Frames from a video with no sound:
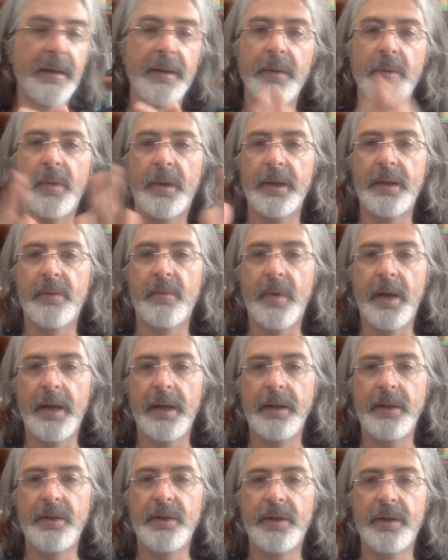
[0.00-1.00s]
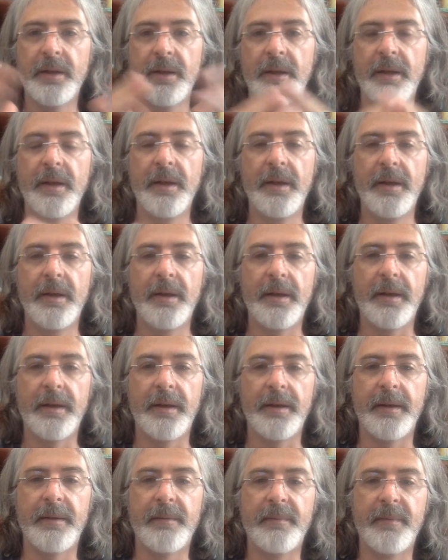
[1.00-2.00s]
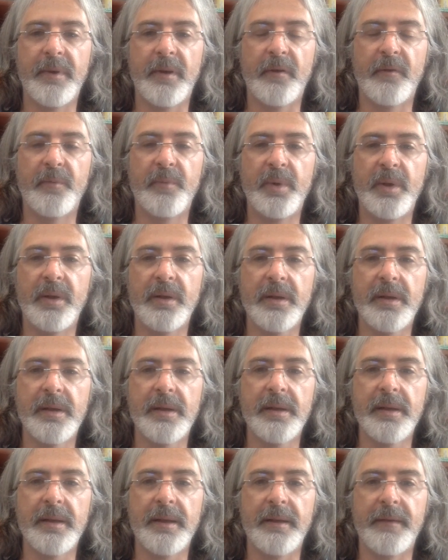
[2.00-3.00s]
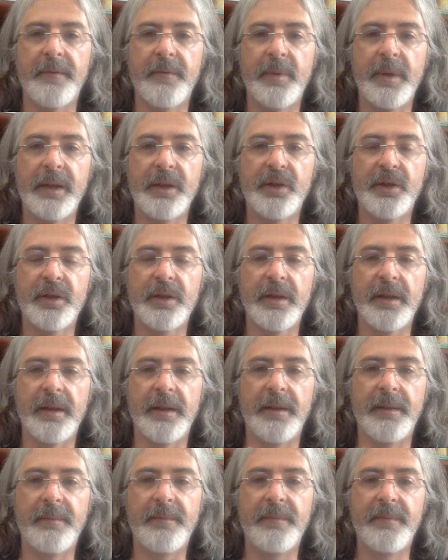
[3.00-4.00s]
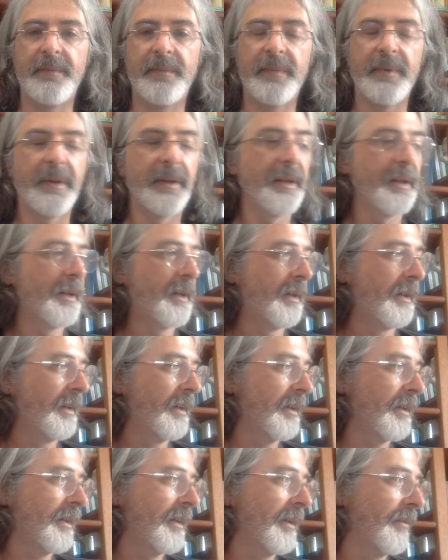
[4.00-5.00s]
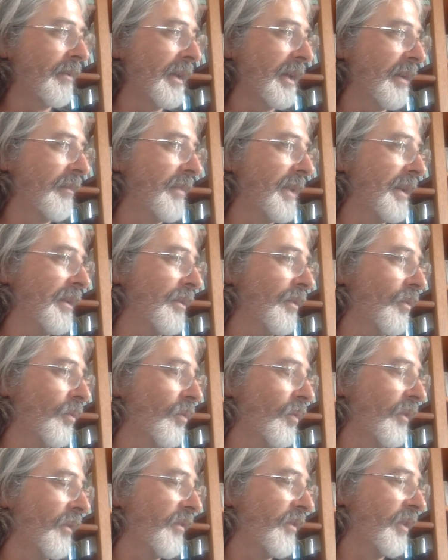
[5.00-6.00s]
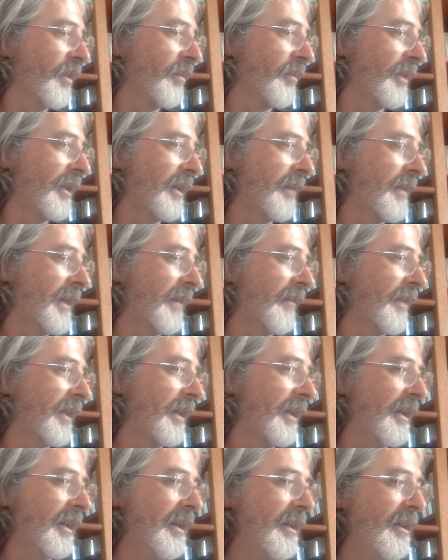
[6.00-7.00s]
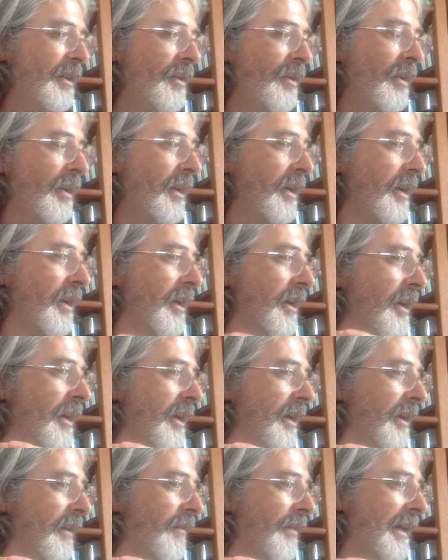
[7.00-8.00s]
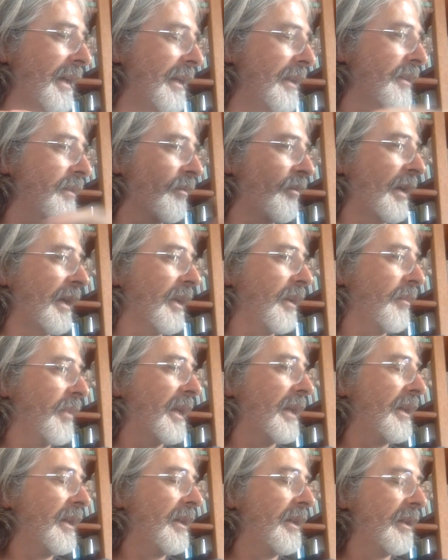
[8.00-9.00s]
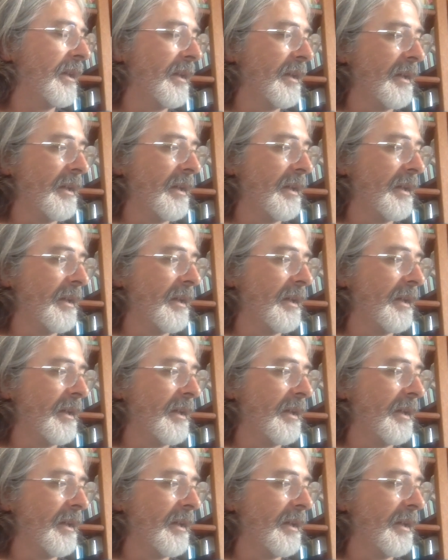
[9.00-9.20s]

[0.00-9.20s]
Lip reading: quite a range of books, of which I recommend all of them. I'm having in... If I had to recommend...